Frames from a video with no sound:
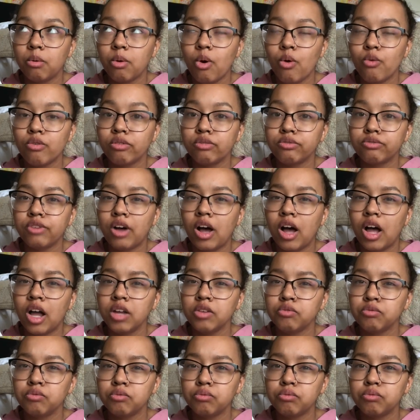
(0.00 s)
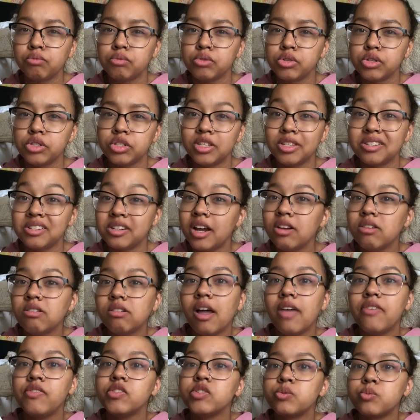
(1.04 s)
over 5 words in the
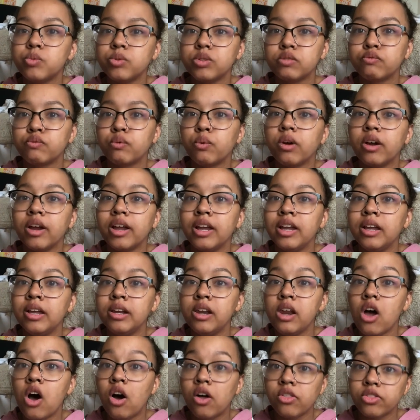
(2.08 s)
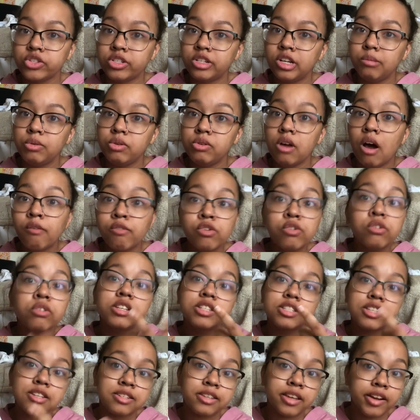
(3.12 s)
title, and this one was for an author's debut novel.
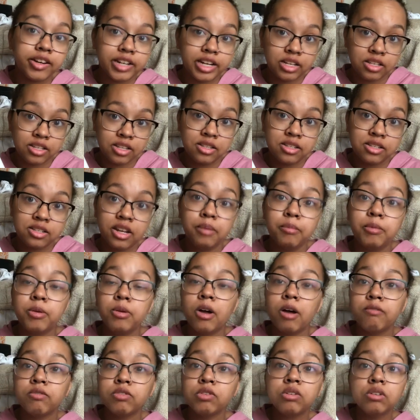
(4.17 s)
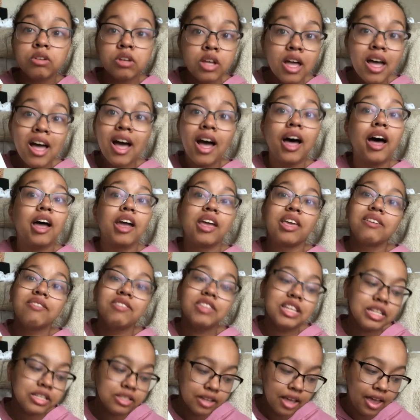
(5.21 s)
This is Sarah Dessen's debut novel. I
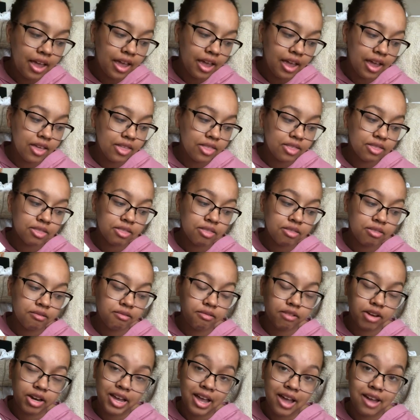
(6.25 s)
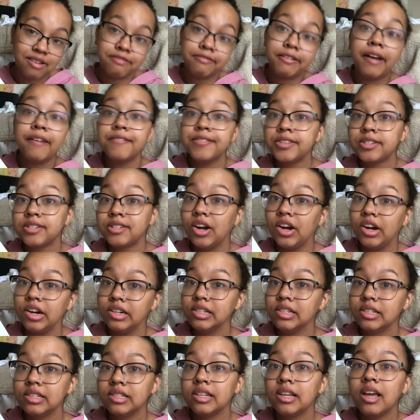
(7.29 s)
give this a 3 out of 5
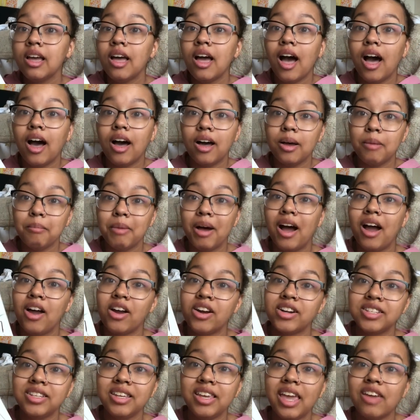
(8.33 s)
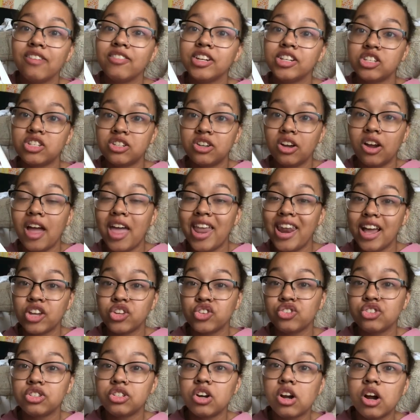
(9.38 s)
stars. I honestly gave it an
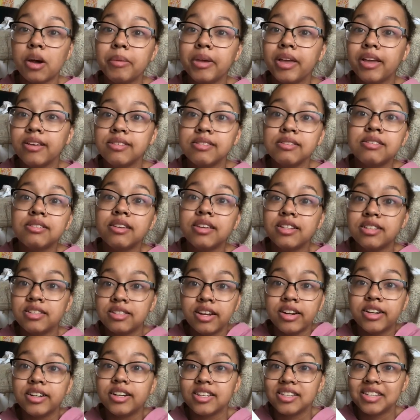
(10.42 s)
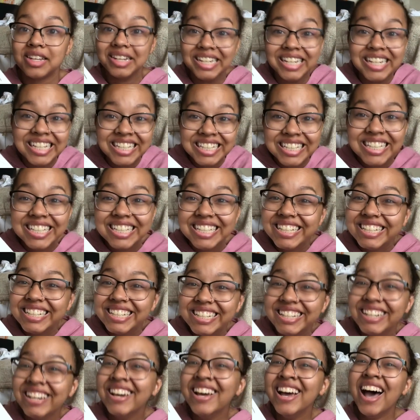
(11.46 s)
extra star because it's Sarah Dessen.
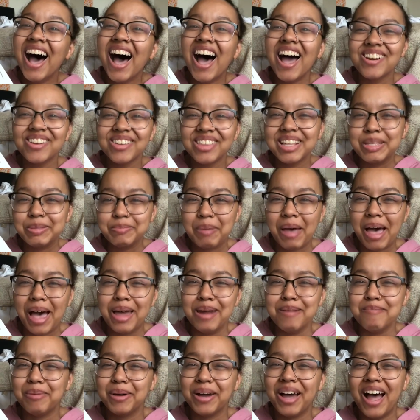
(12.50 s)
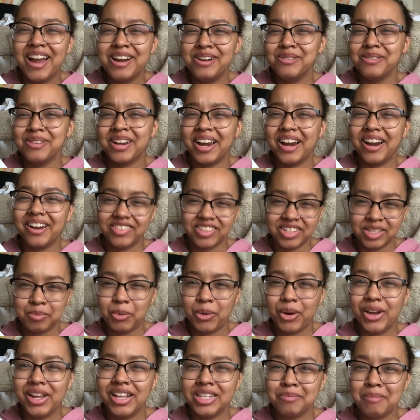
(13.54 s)
I know that's bad, but I don't care at this
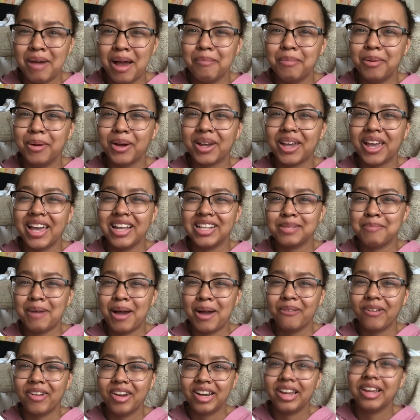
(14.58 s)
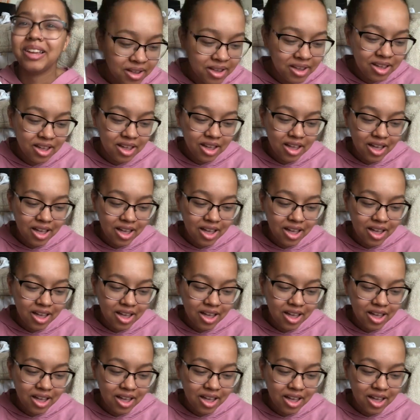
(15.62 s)
point. It's my book, it's my reading.